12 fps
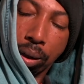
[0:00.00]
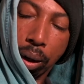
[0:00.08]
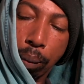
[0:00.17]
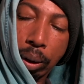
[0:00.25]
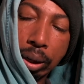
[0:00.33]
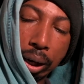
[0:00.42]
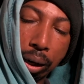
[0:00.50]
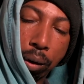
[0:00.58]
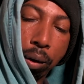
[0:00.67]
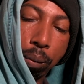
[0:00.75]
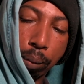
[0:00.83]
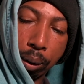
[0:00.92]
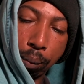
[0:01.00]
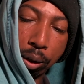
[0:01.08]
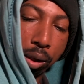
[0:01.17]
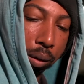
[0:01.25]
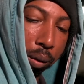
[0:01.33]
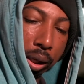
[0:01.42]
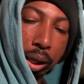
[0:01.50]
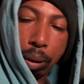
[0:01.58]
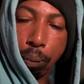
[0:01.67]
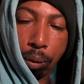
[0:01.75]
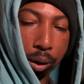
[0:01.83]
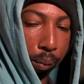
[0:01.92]
No man that good man. We just want to
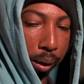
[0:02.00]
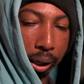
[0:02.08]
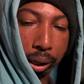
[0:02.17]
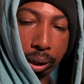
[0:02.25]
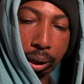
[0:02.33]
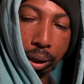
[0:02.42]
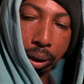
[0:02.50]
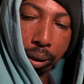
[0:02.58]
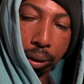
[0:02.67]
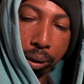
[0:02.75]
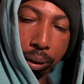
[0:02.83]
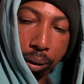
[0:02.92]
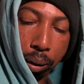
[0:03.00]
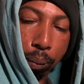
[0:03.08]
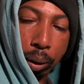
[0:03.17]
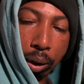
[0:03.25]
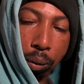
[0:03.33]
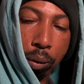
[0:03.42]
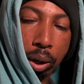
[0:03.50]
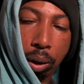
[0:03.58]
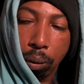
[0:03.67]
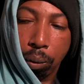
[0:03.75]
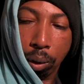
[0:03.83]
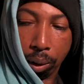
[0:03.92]
impress make a call. Somebody
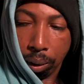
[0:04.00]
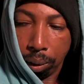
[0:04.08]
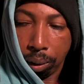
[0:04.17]
want to hold.